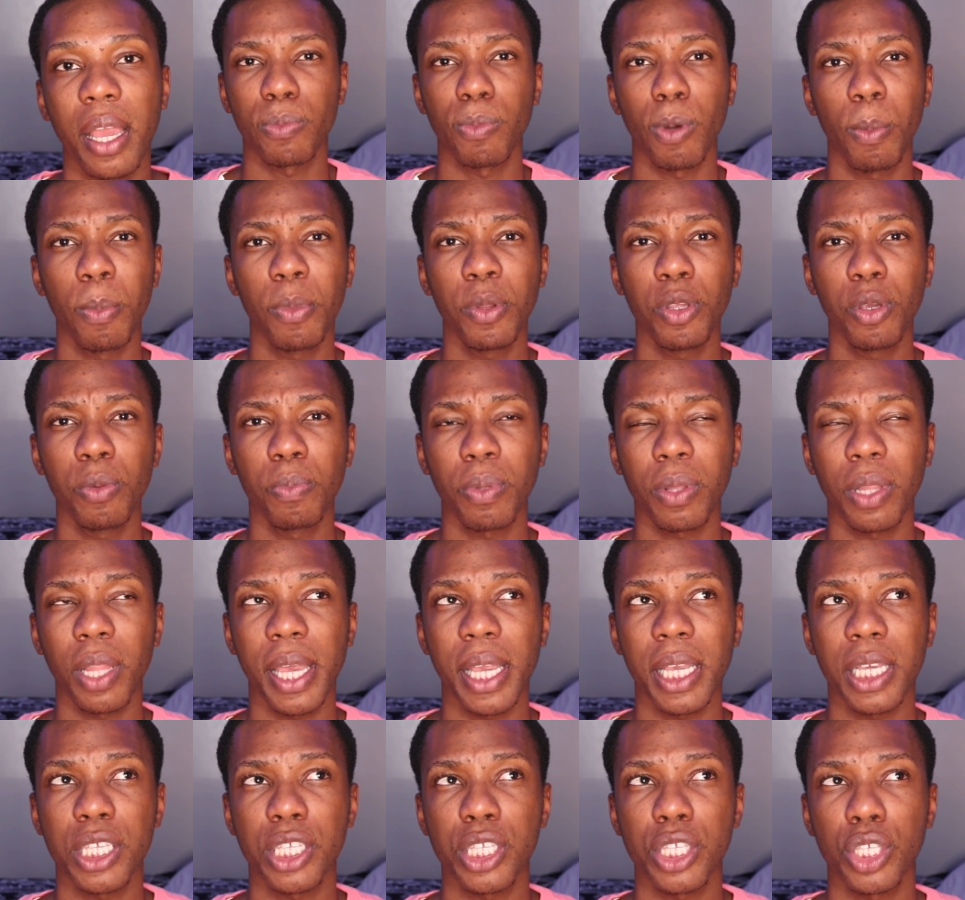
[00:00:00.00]
The moment you
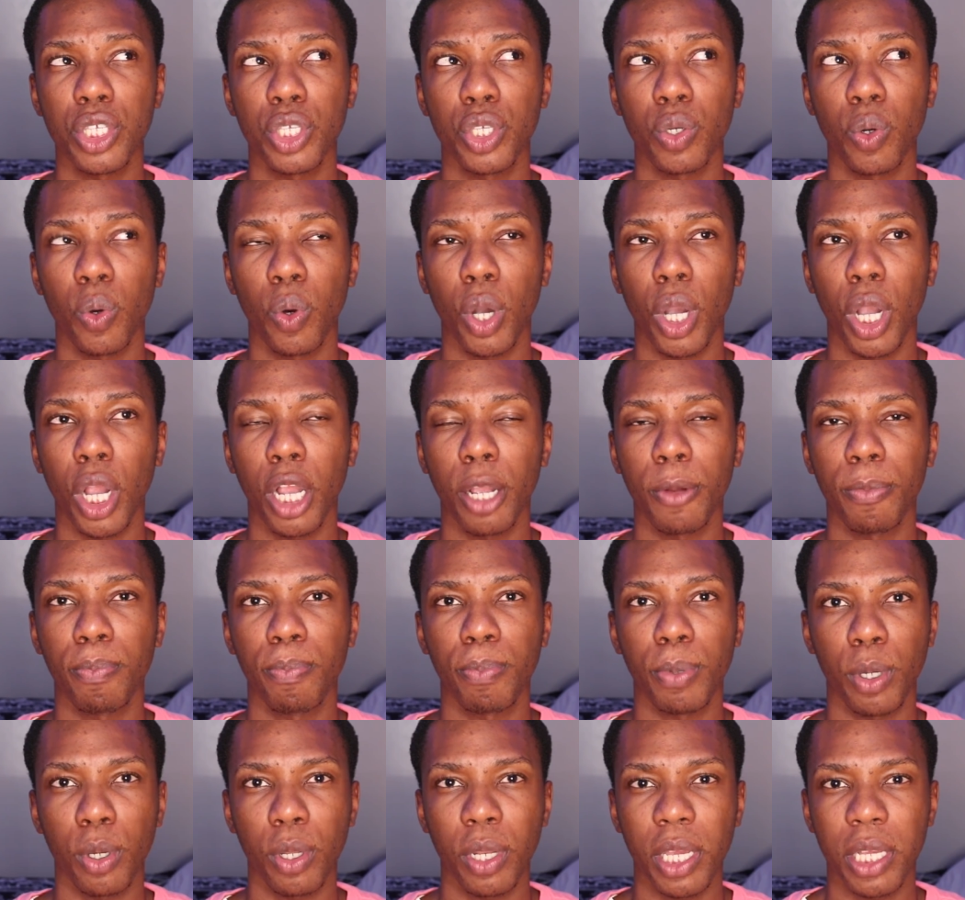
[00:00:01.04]
place your
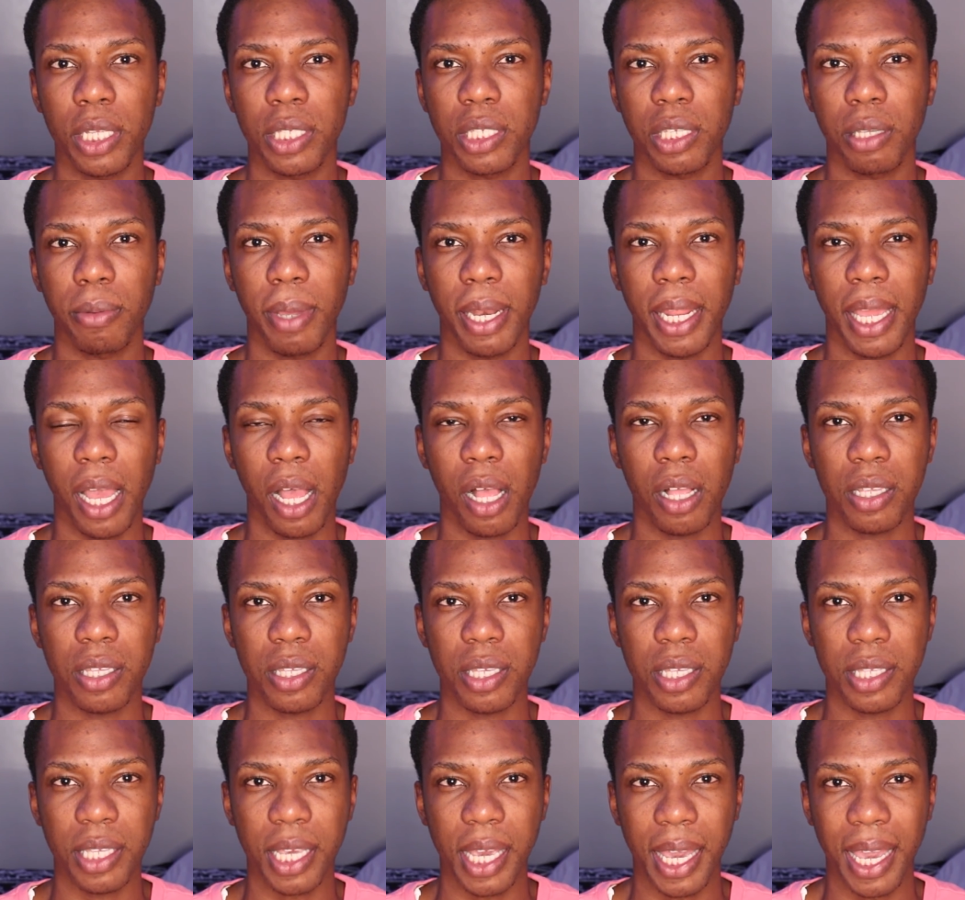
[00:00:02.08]
beauty in somebody
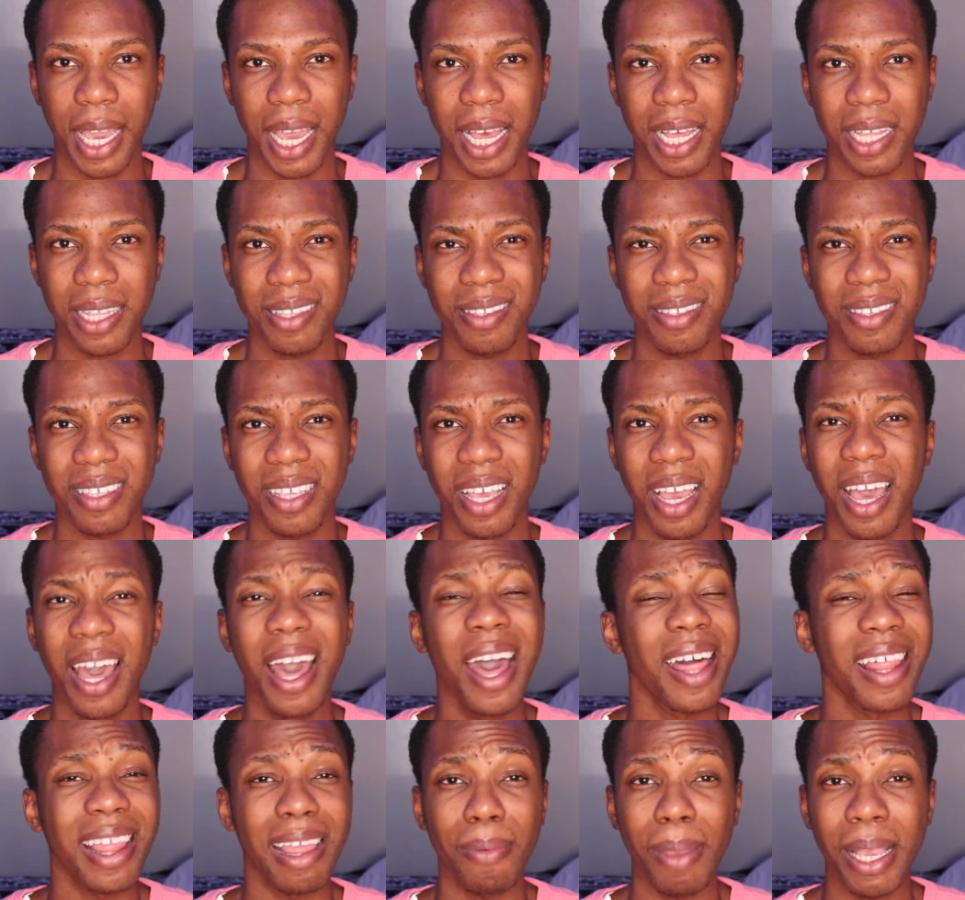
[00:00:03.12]
else's hands,
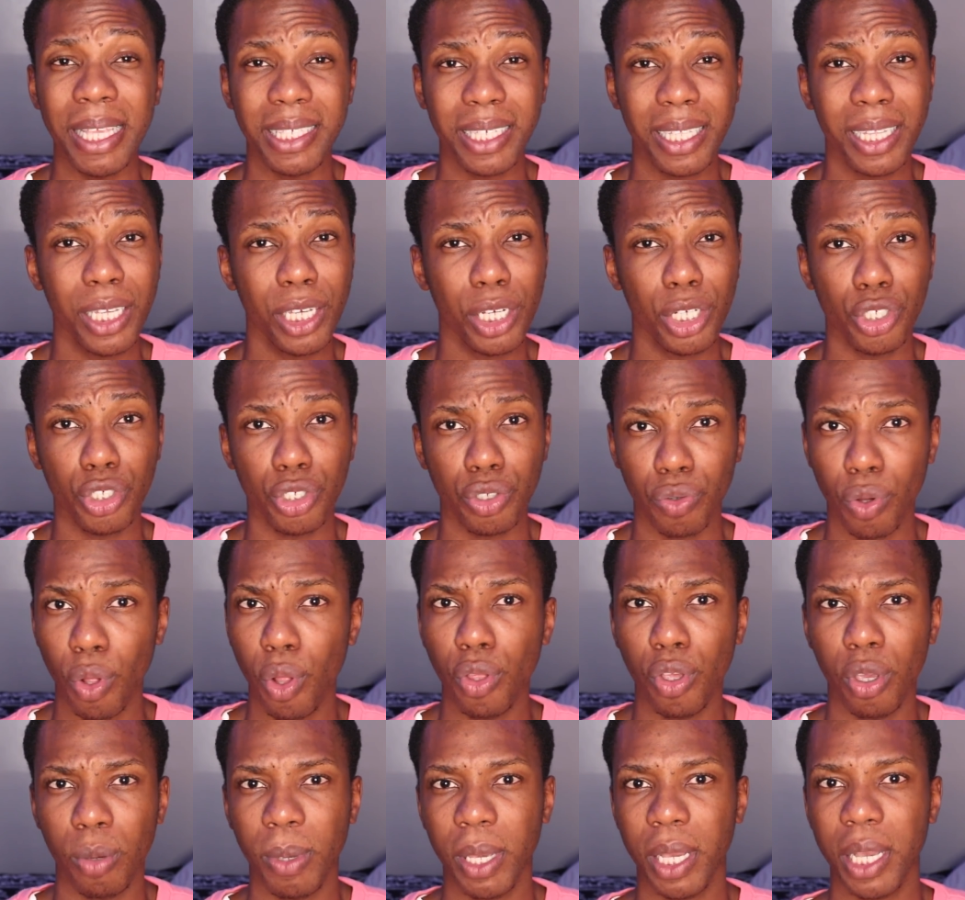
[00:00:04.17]
they basically
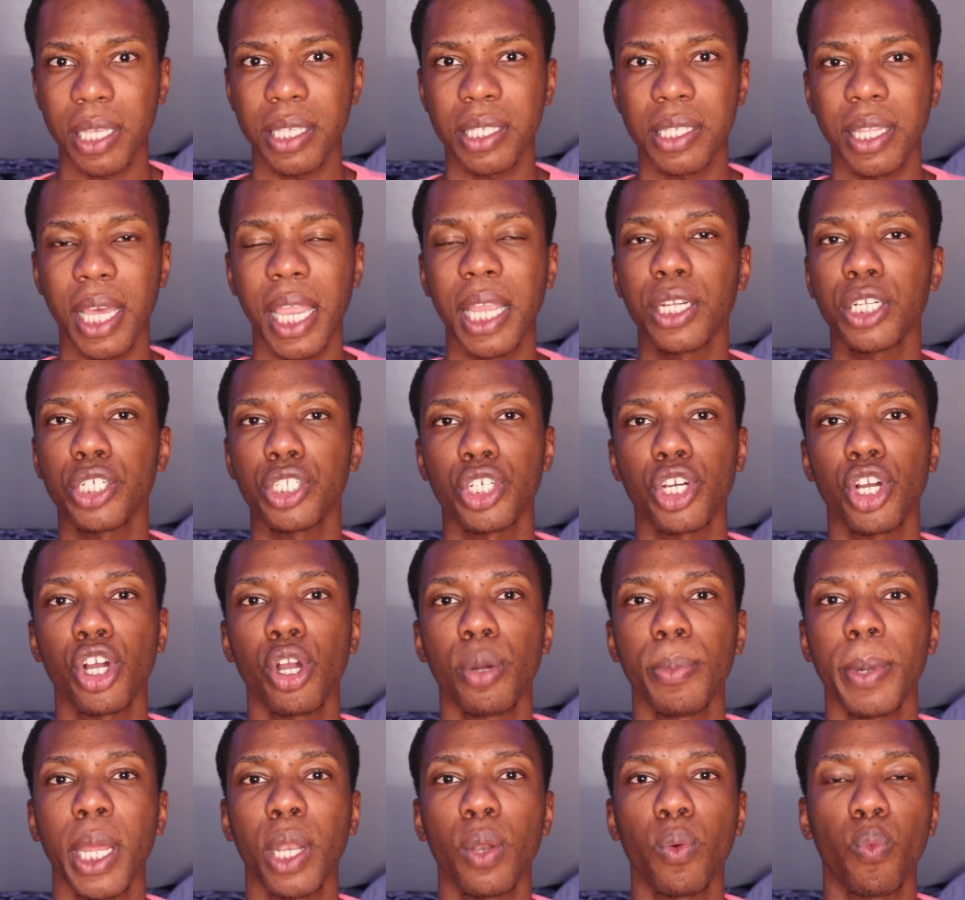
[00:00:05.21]
control you because they
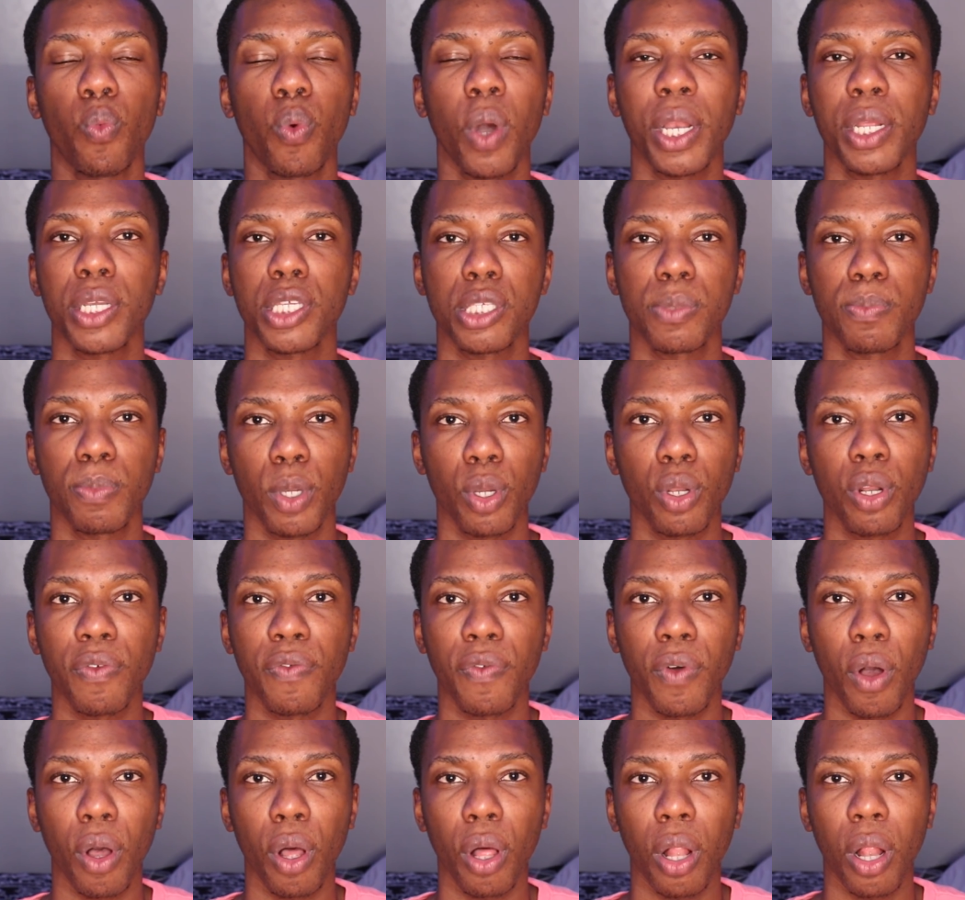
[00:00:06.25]
determine what is
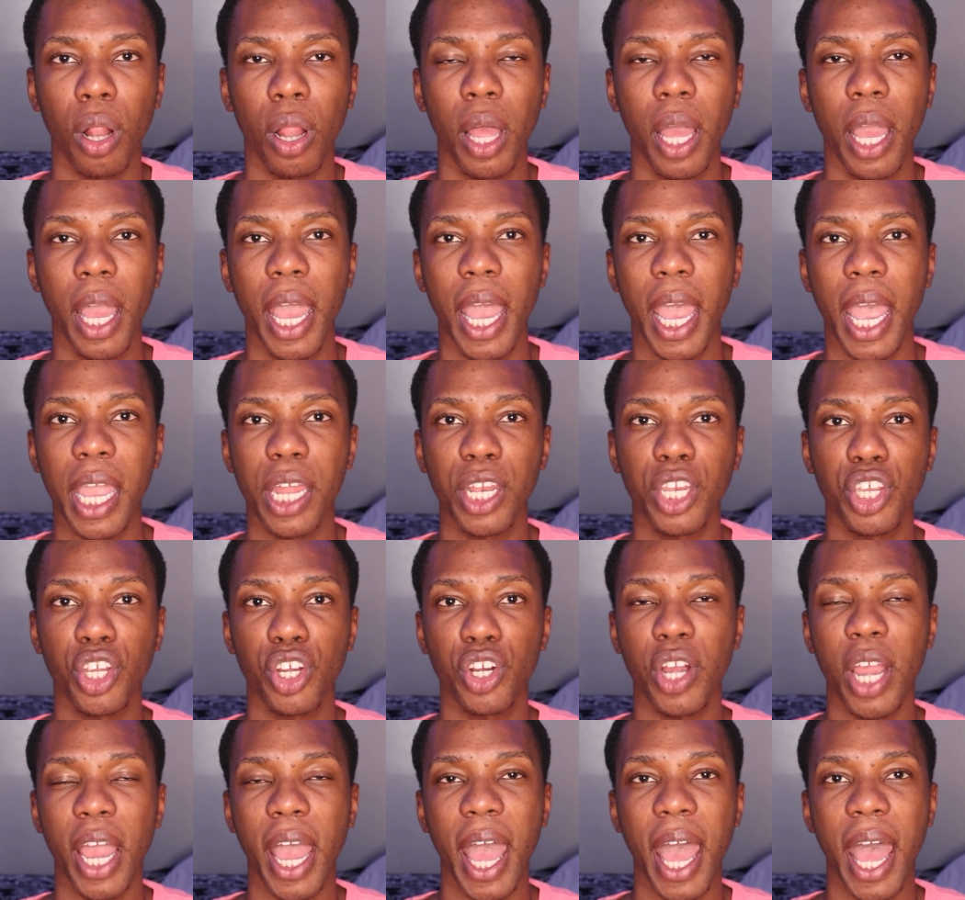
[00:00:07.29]
beautiful, and
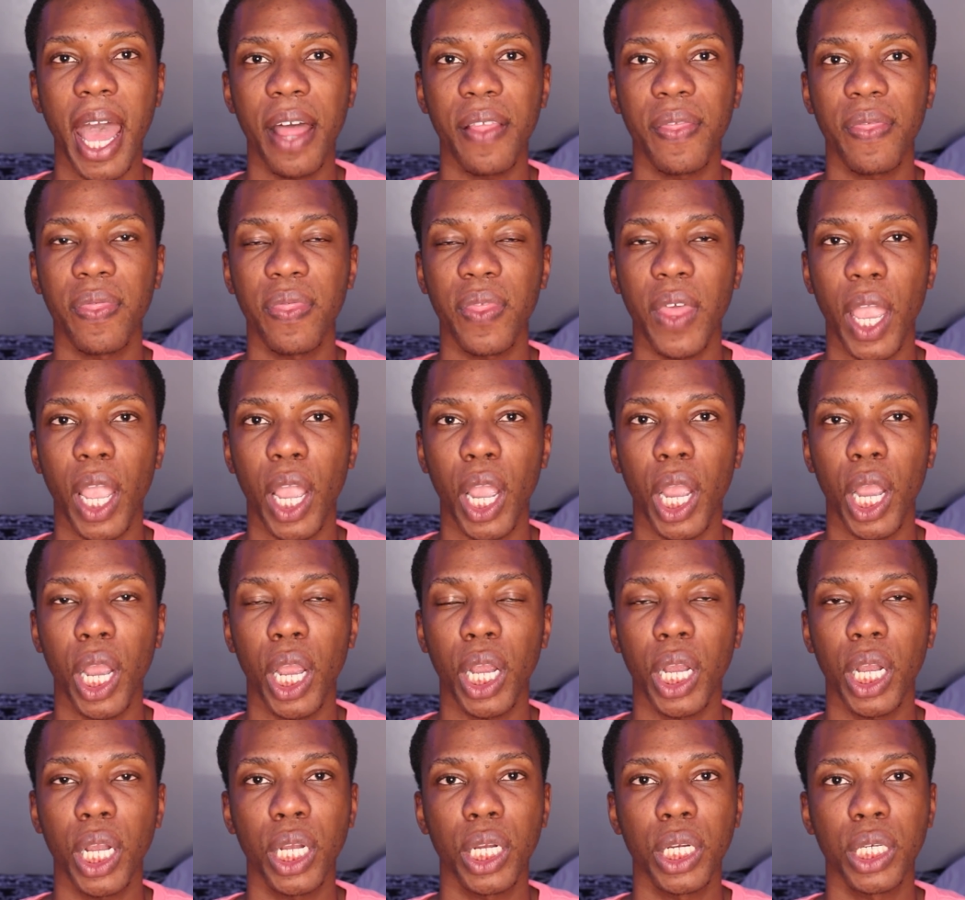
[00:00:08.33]
you're at
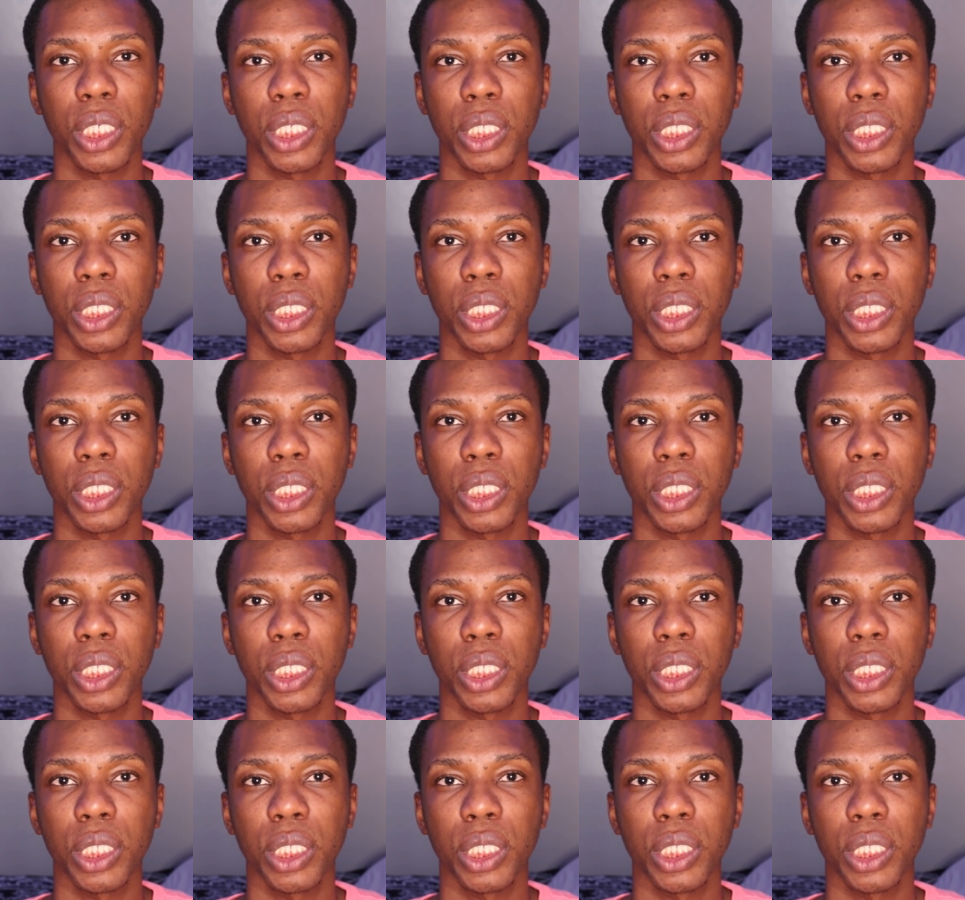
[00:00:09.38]
their